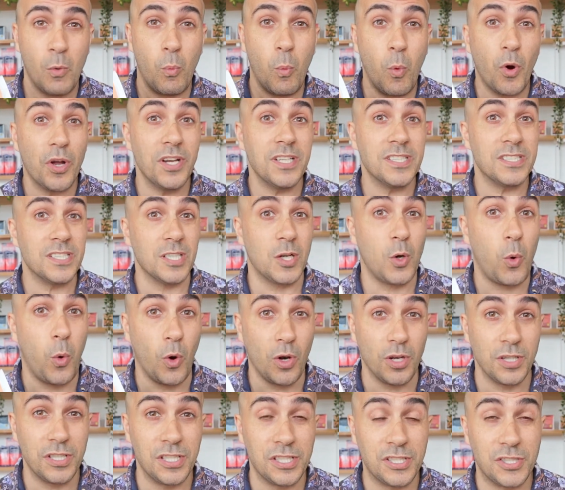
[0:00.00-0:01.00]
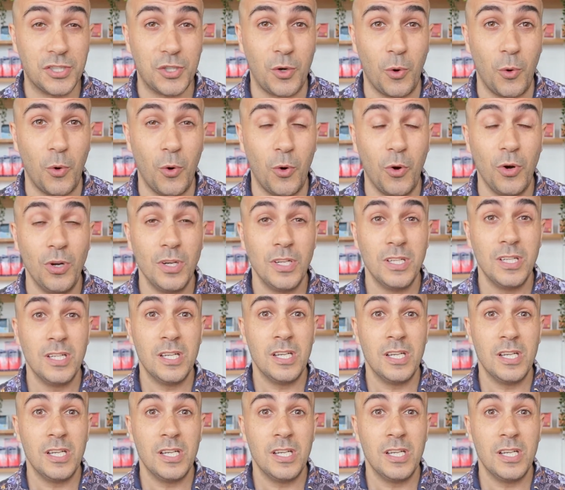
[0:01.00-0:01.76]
what is a quality score,